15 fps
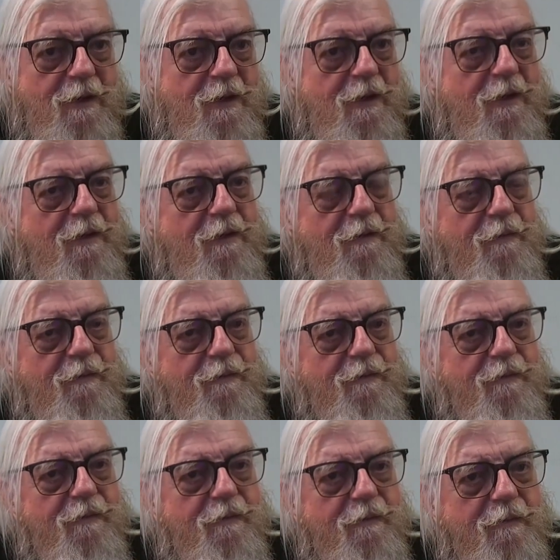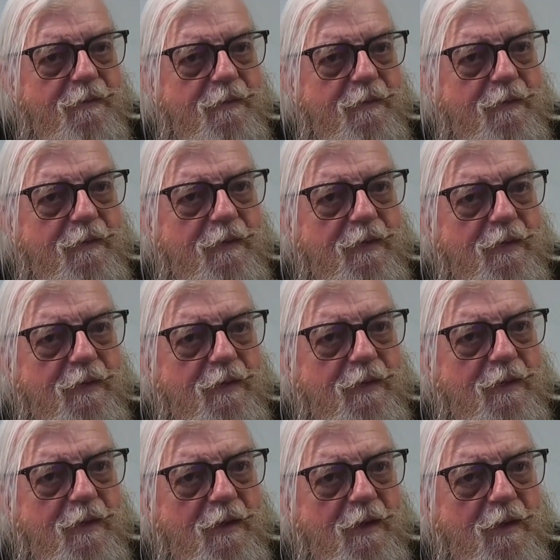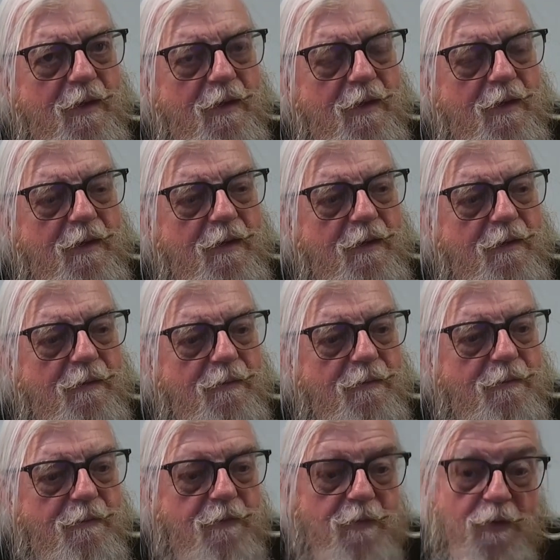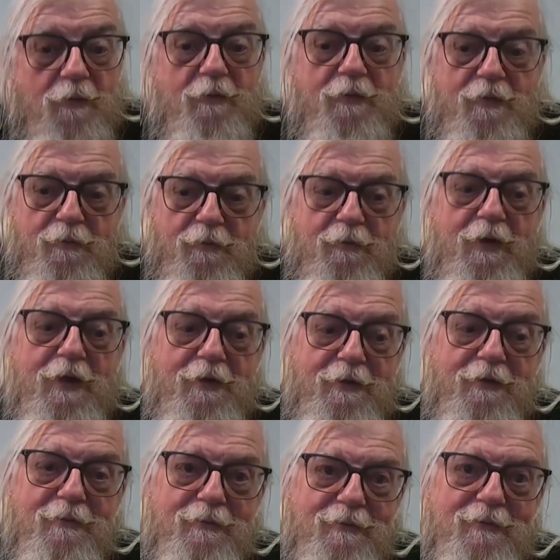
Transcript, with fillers: And what was it about Kadena that you really liked? The weather.